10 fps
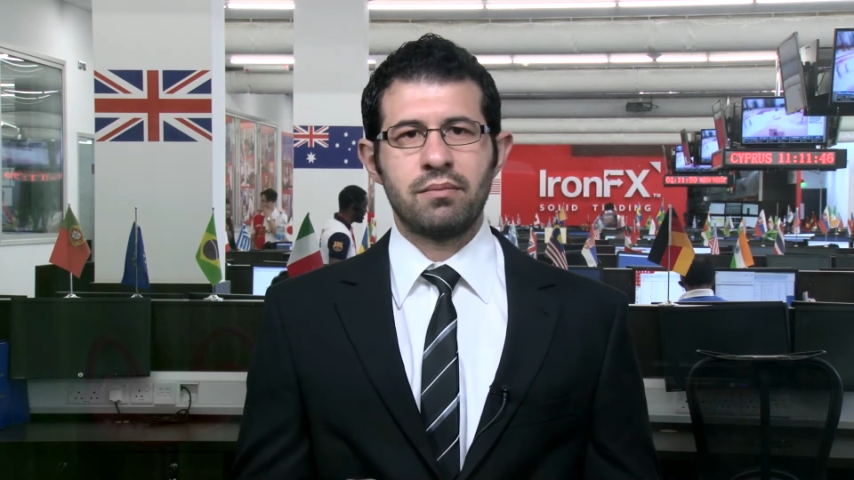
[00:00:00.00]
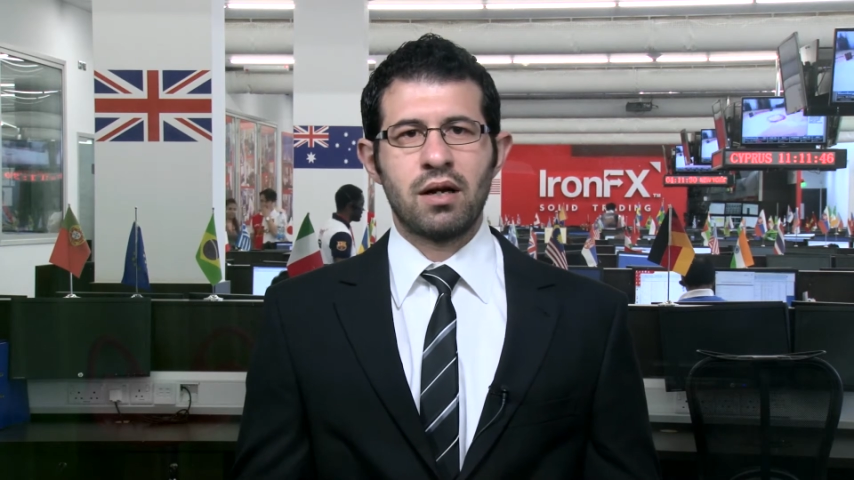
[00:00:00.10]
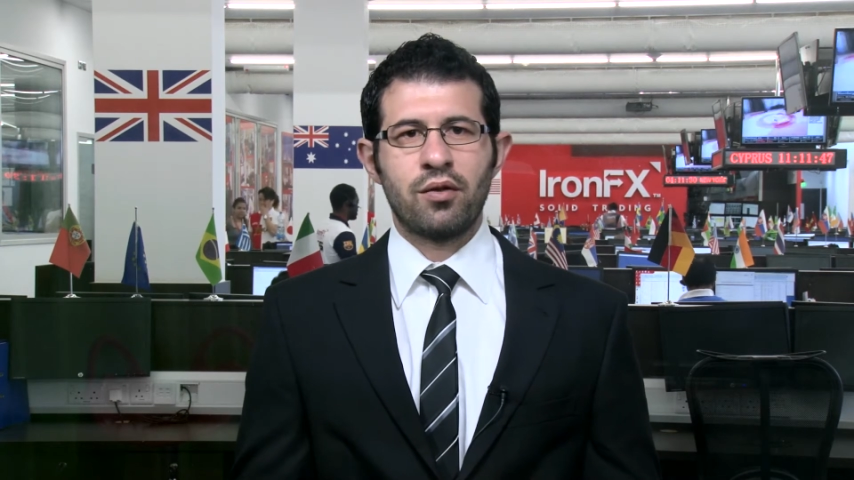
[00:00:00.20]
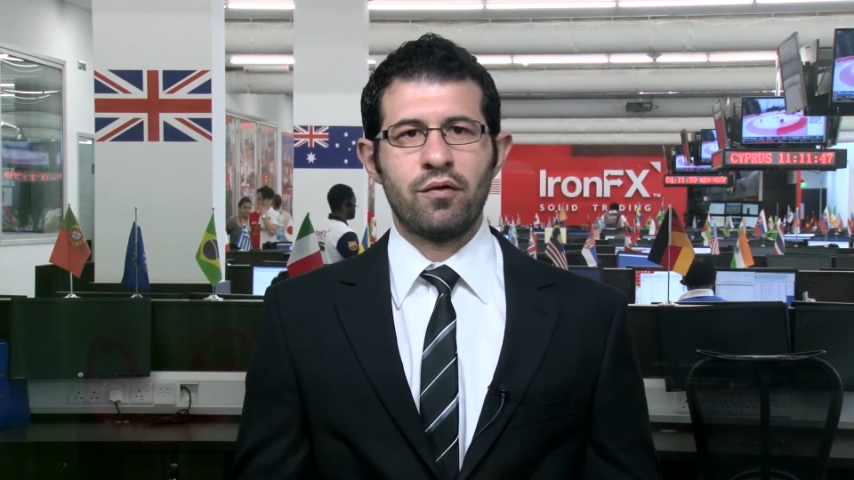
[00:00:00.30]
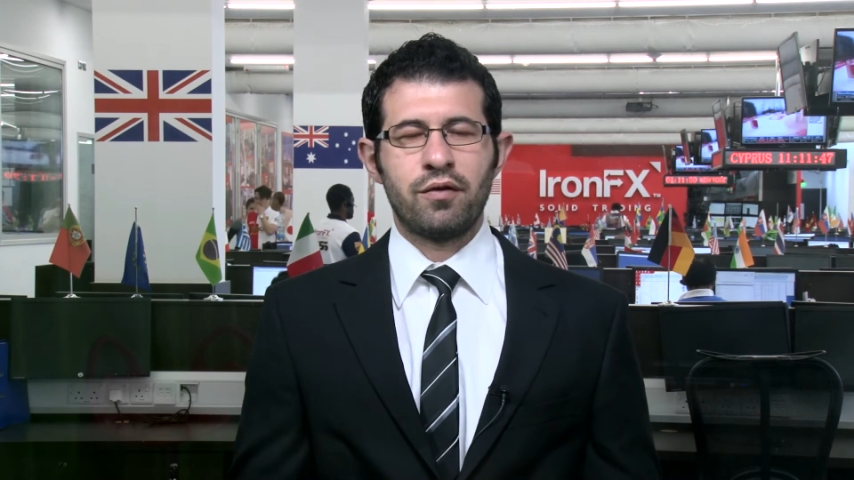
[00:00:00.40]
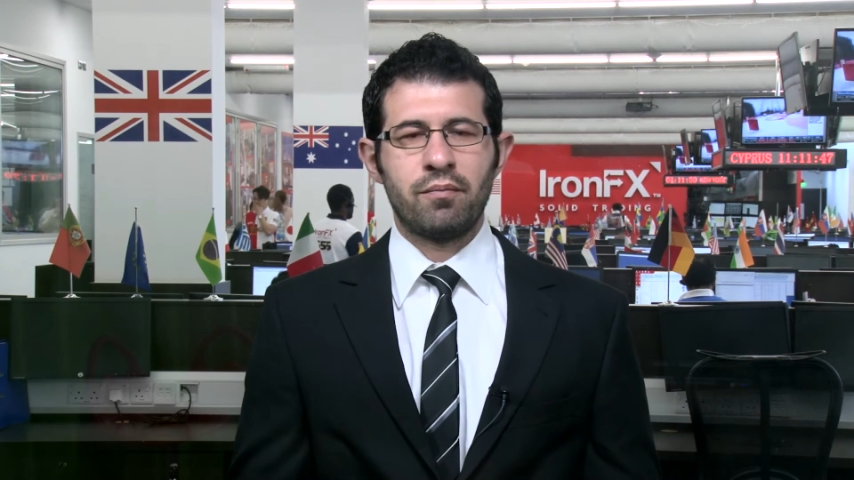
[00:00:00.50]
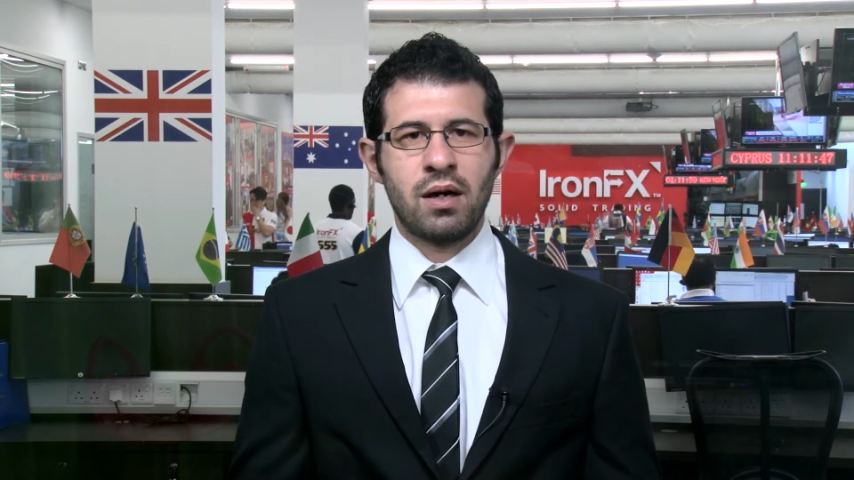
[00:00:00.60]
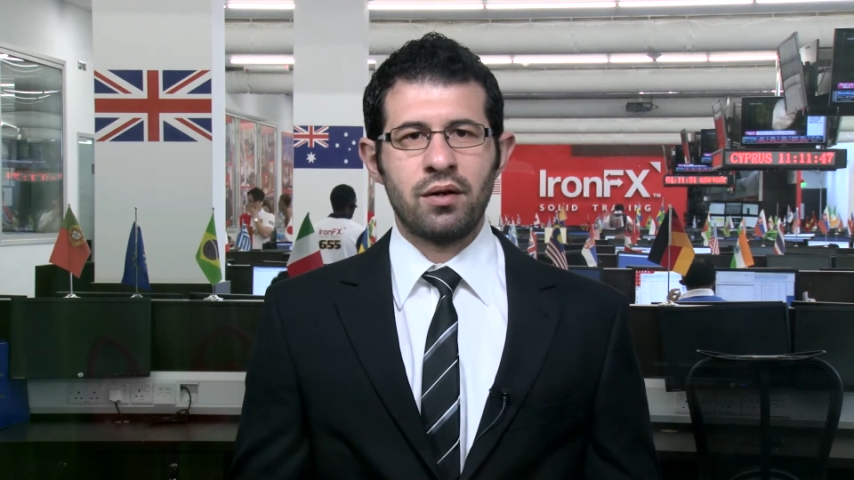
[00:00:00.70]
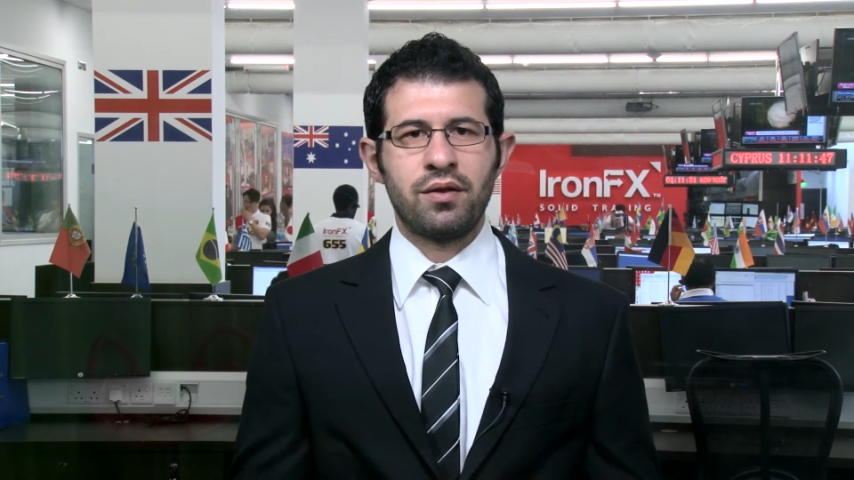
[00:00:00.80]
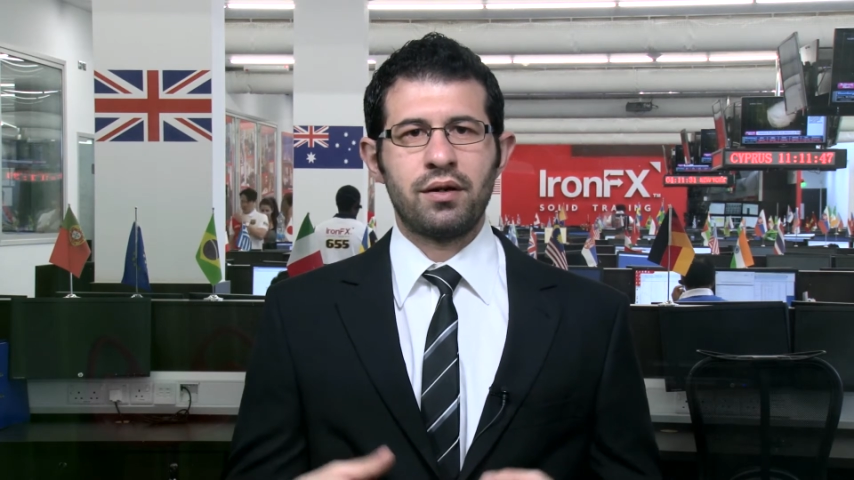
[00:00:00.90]

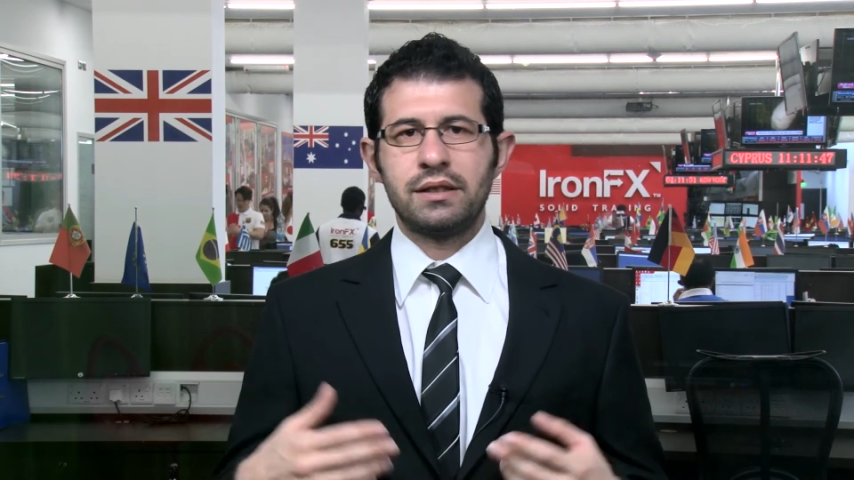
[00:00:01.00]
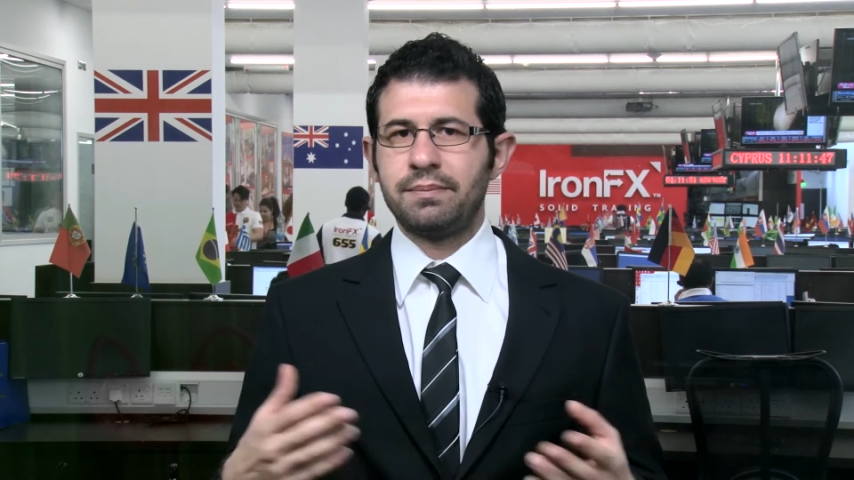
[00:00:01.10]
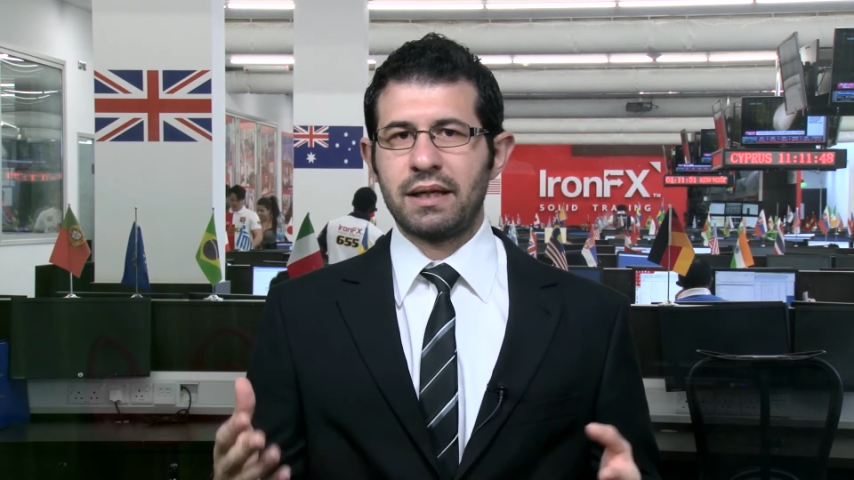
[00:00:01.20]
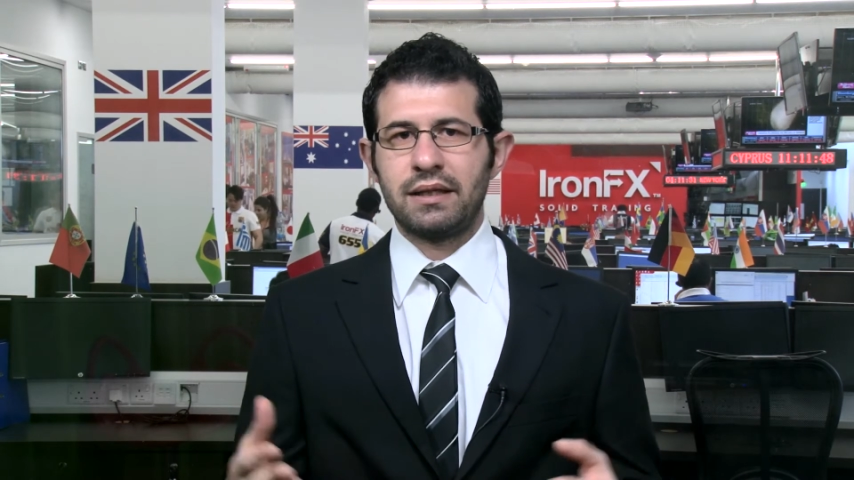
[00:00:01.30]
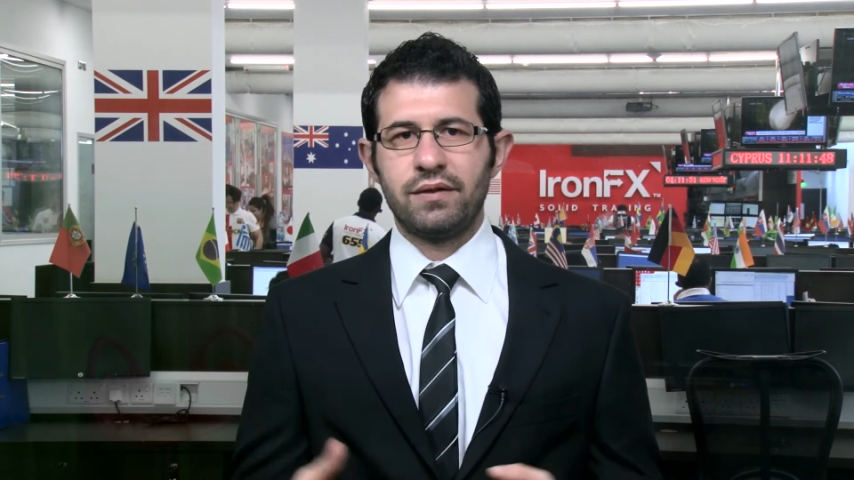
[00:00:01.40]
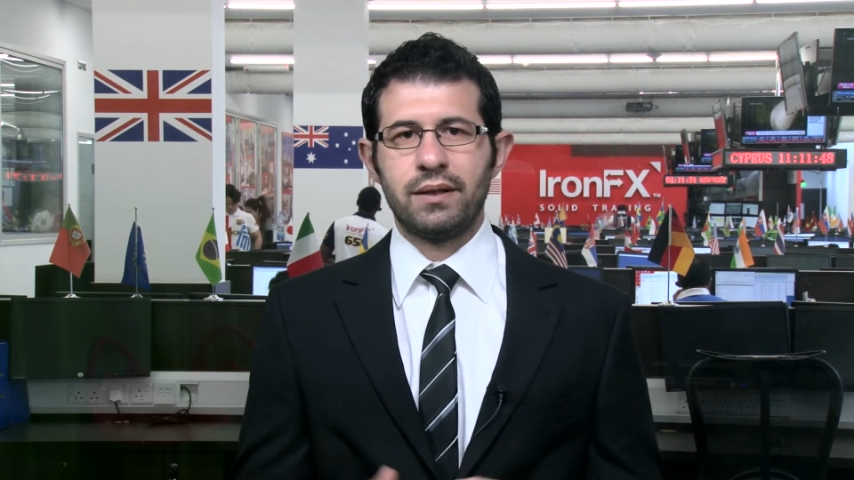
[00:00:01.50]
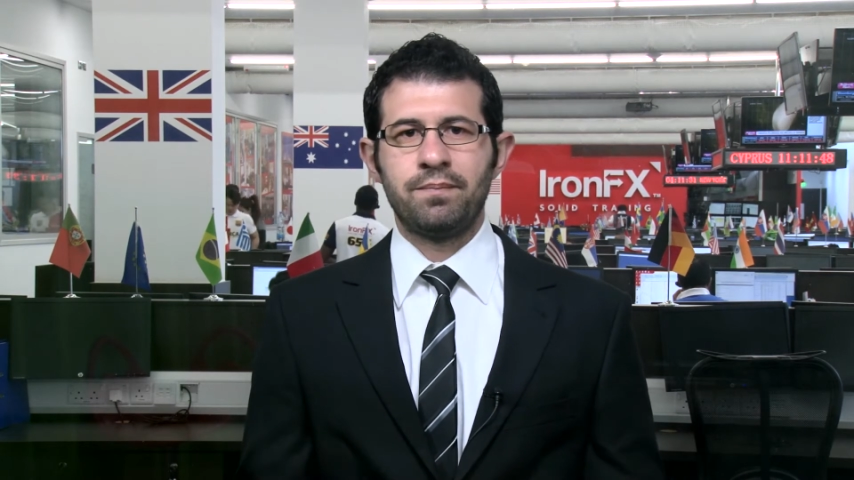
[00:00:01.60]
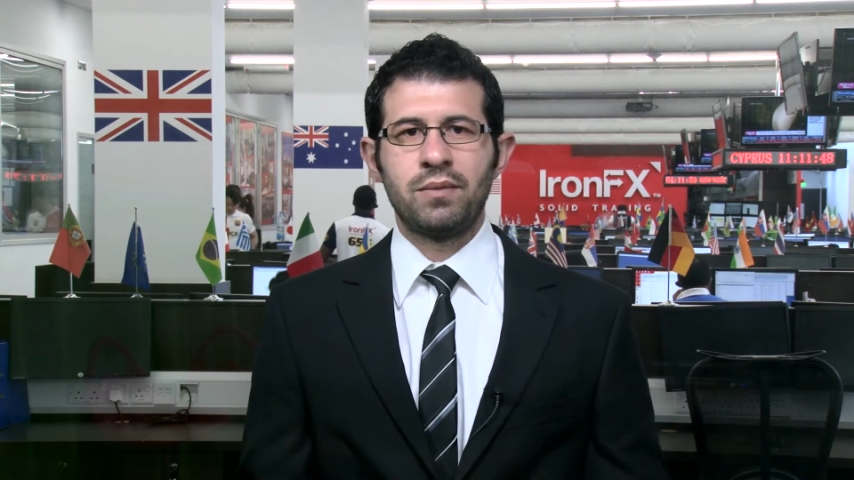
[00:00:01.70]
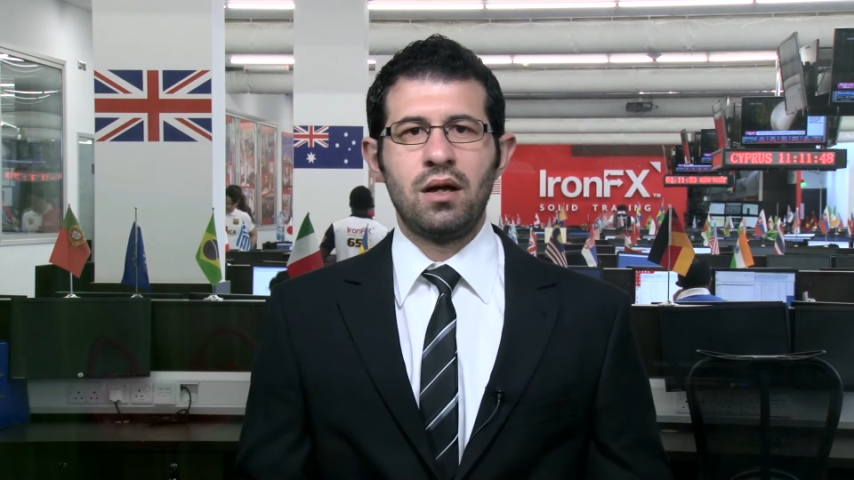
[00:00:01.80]
month-over-month, respectively.